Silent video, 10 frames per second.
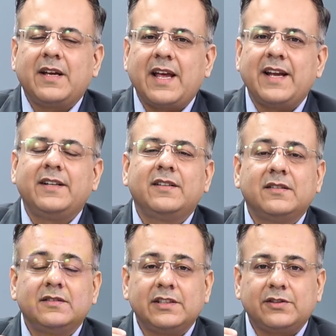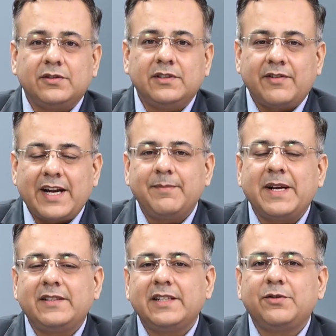and the right
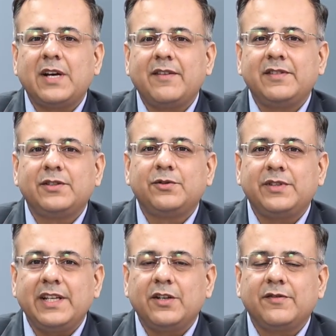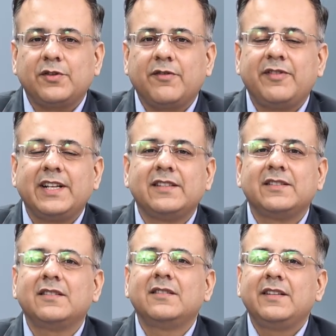mindset to have is to think of software as
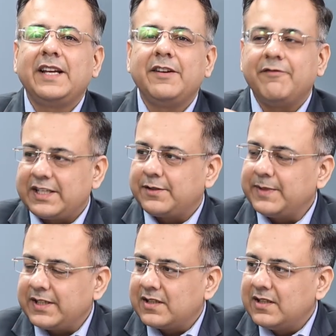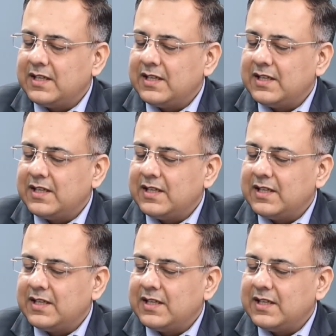a investment.